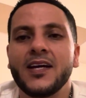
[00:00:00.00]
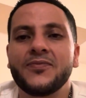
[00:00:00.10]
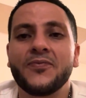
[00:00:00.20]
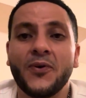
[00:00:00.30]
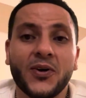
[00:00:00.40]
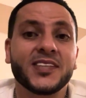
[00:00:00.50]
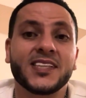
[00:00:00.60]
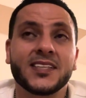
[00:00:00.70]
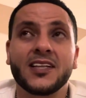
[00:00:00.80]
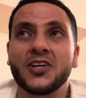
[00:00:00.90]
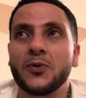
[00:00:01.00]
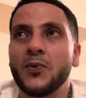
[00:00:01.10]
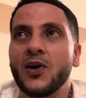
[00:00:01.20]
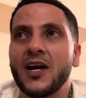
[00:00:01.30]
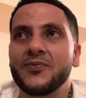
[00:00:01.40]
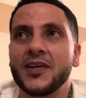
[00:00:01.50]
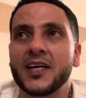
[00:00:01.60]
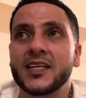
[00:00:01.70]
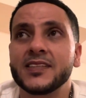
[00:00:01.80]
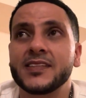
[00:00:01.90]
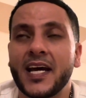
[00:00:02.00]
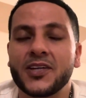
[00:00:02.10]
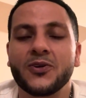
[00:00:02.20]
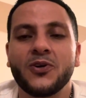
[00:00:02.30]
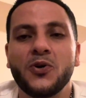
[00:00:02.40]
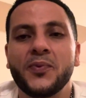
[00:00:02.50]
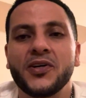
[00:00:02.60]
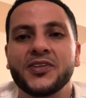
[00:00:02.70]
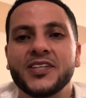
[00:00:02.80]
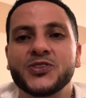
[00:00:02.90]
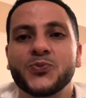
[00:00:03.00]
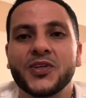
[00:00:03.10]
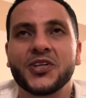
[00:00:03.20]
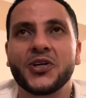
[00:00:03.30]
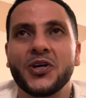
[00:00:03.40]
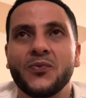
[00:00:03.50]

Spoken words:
If he focuses a little more, I feel like his technical ability is really good.